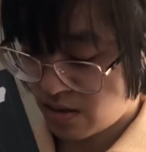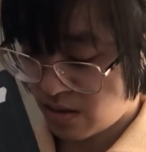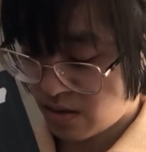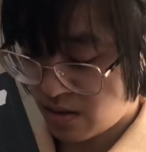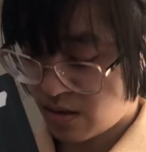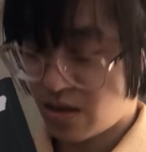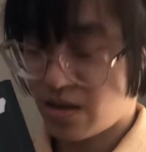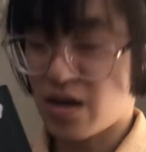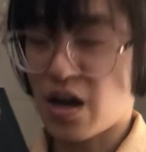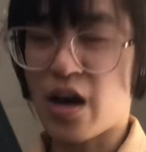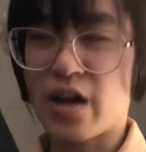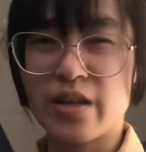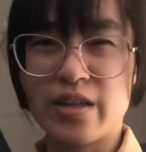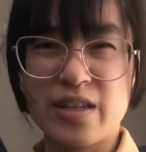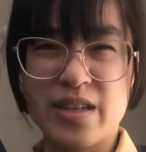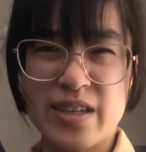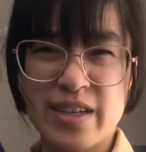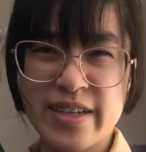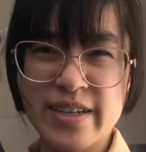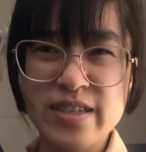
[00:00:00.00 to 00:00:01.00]
not
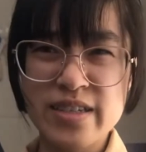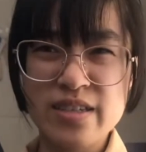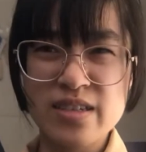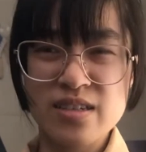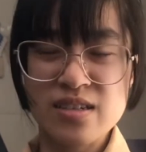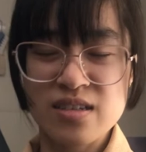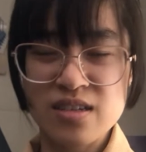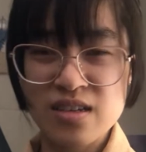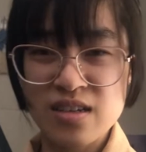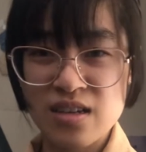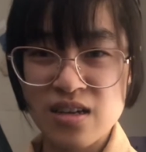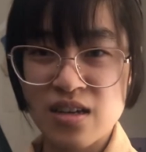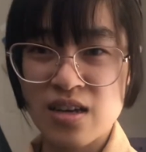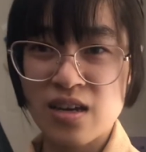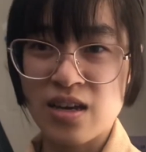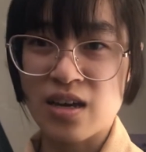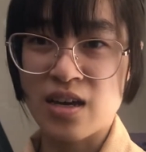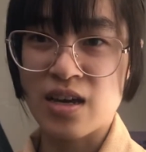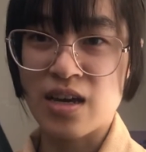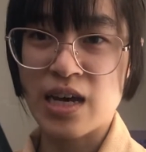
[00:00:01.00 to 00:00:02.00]
neat,
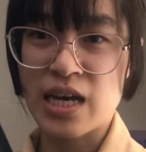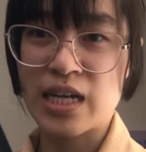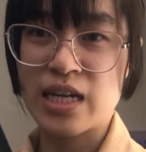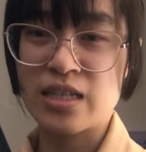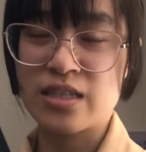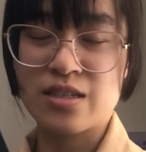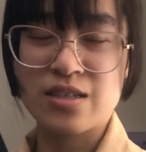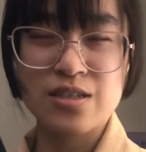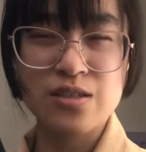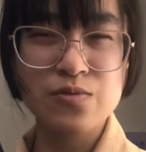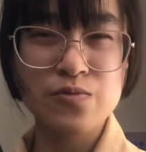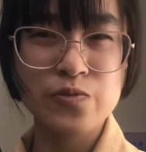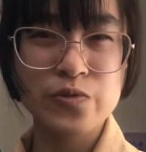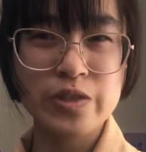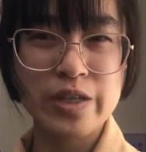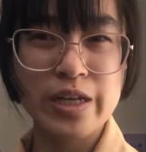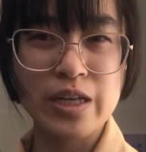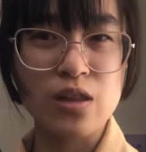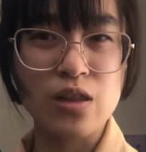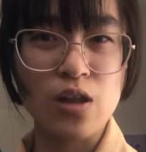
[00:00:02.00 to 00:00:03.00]
and it doesn't
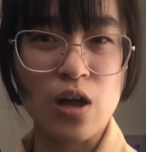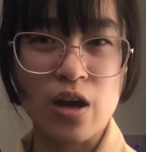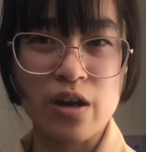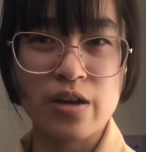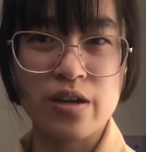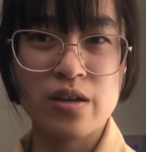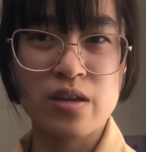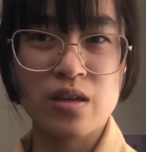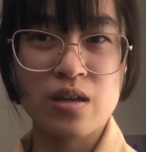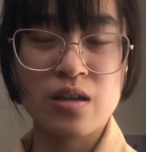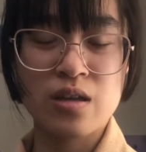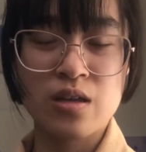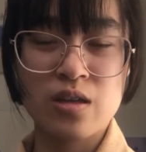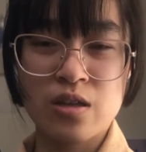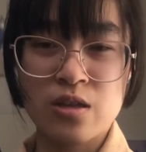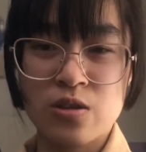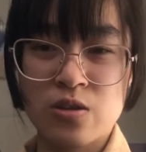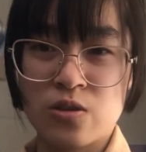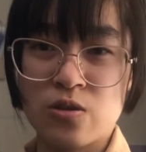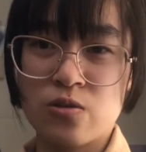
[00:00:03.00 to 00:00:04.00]
really lock
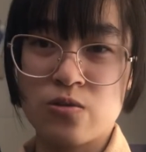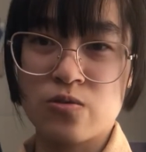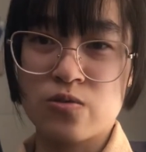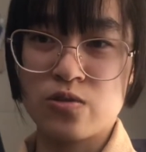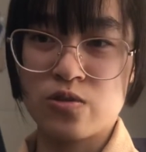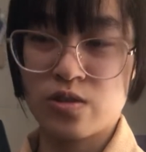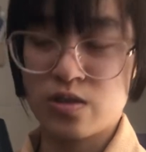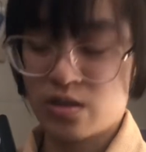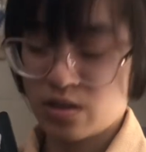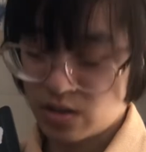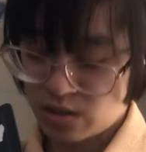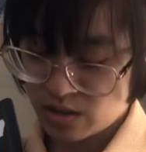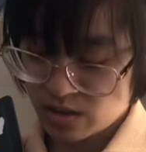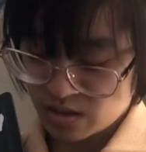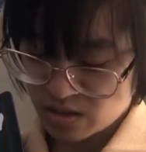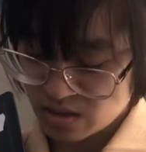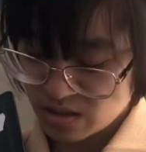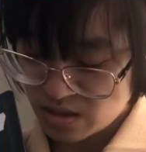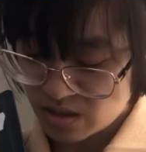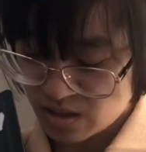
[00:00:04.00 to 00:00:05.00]
those
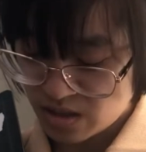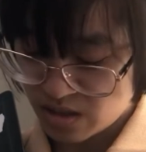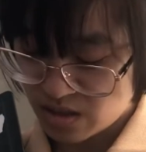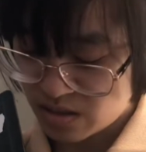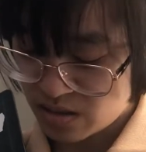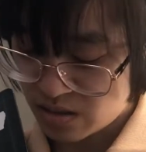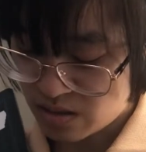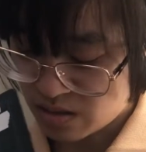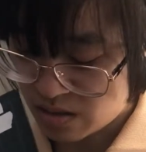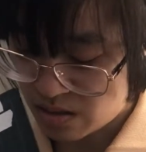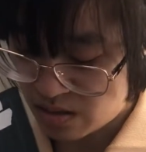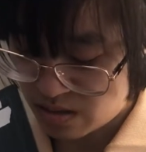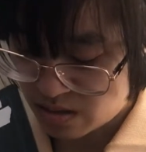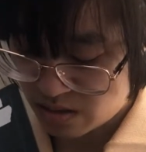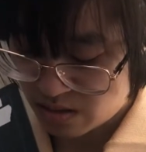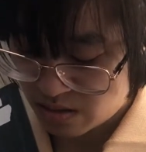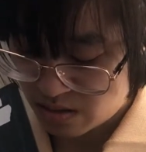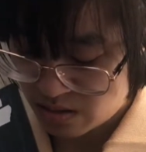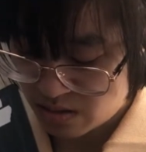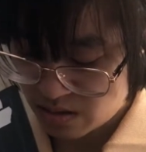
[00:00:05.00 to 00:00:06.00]
I
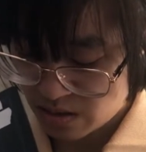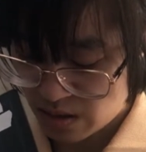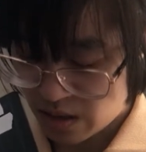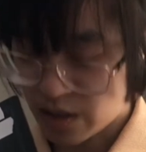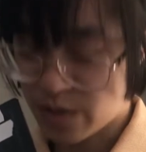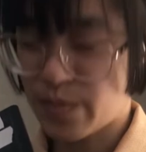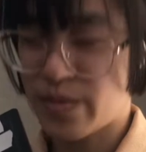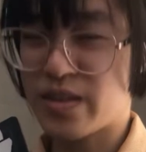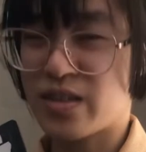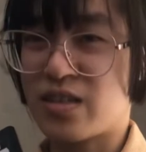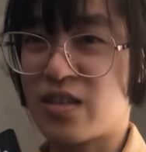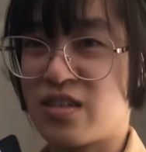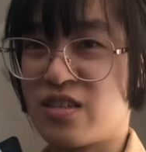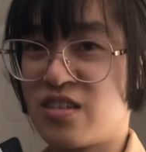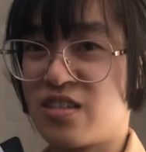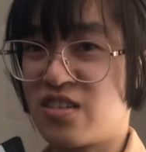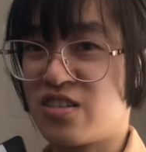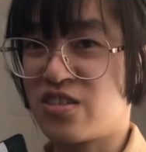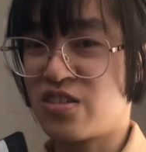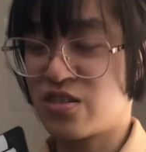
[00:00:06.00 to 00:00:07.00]
was supposed to say
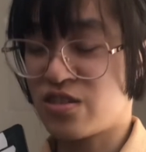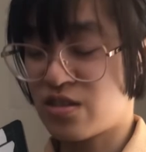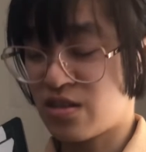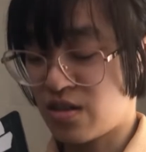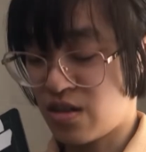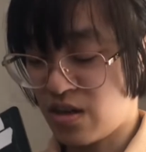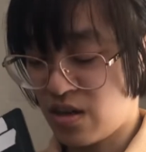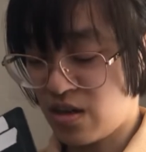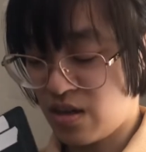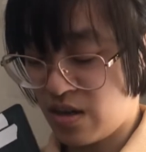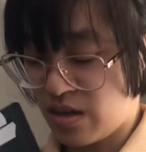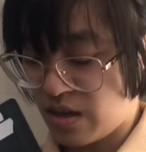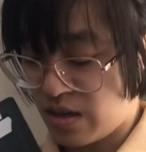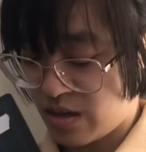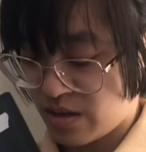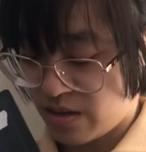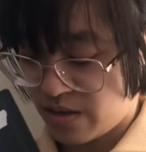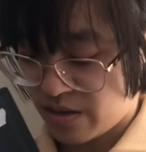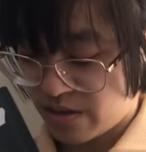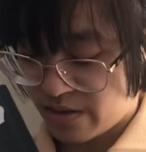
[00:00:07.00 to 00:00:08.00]
stitches.
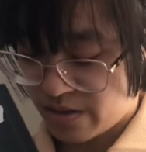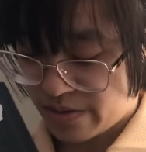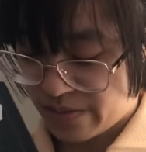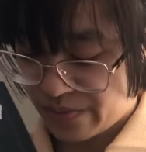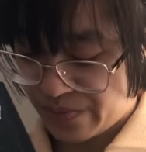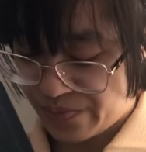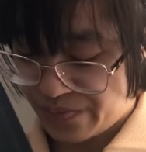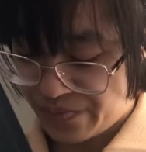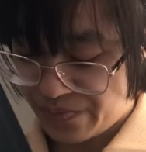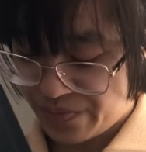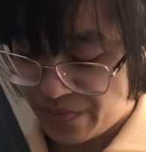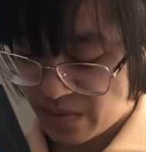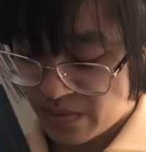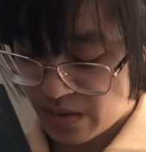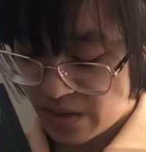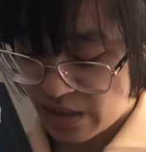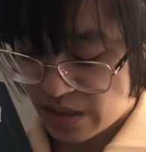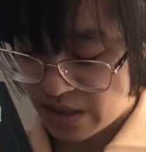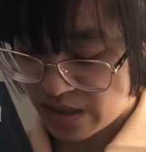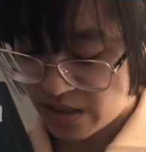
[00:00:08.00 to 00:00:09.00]

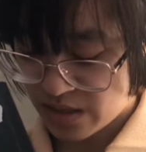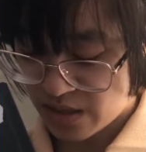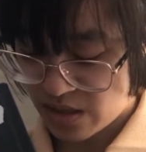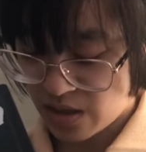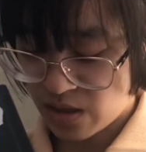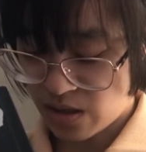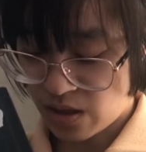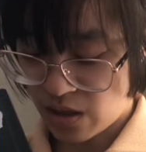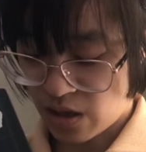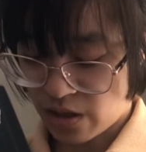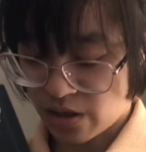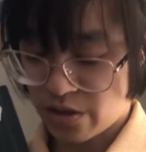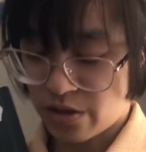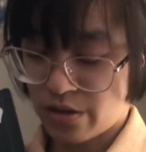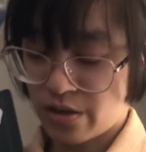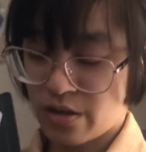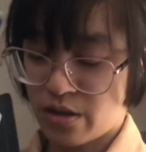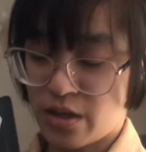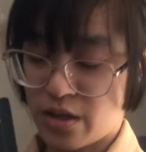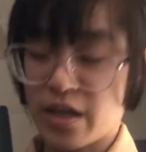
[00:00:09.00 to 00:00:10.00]
It doesn't lock
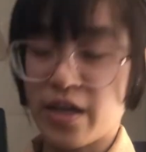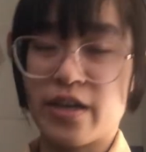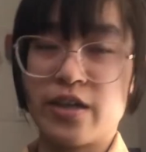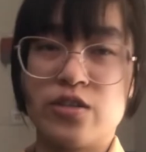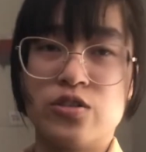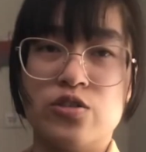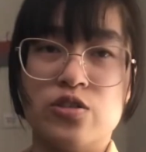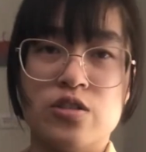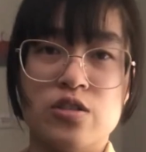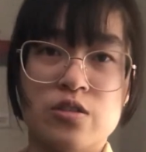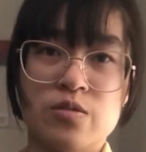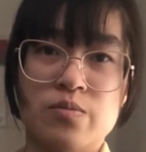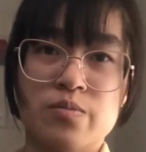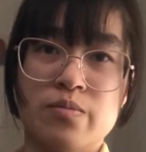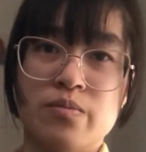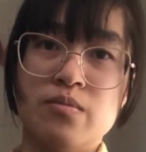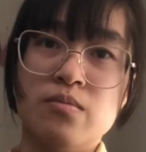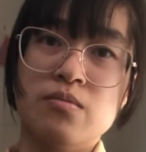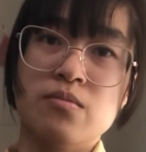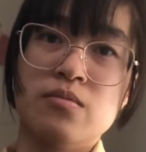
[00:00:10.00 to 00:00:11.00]
the edge
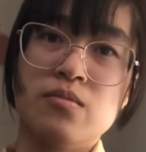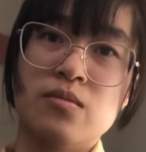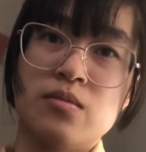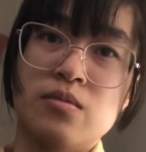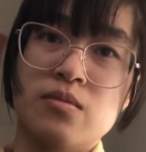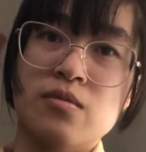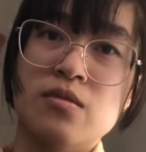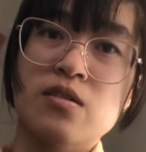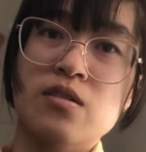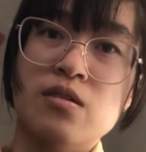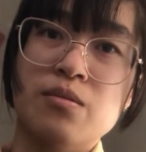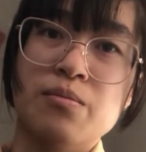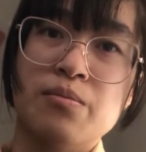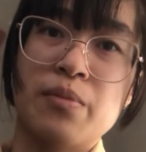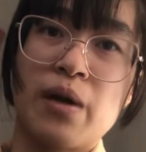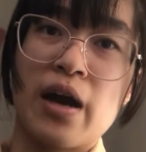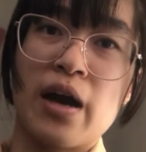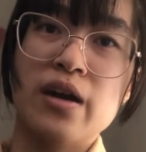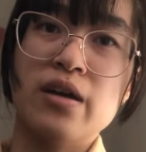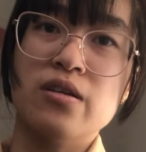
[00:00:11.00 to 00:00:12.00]

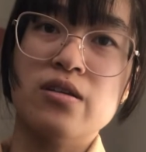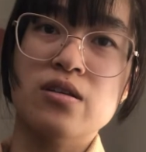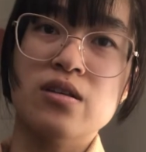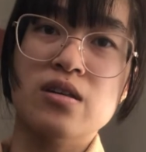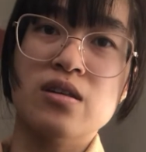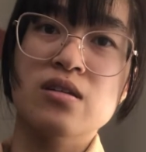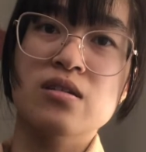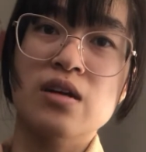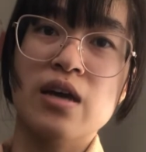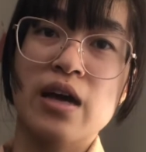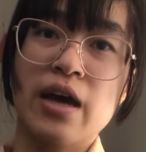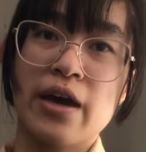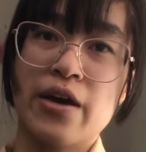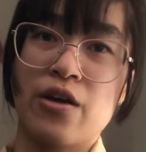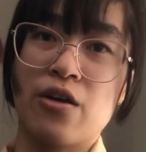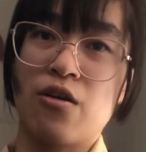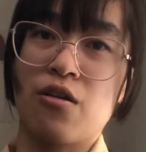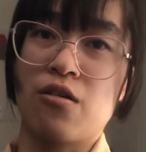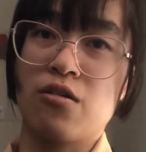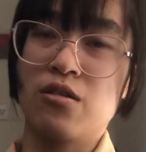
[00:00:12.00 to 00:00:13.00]
pile at
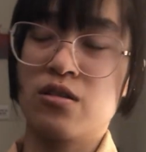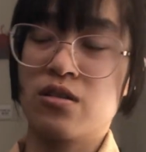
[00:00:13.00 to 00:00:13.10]
all.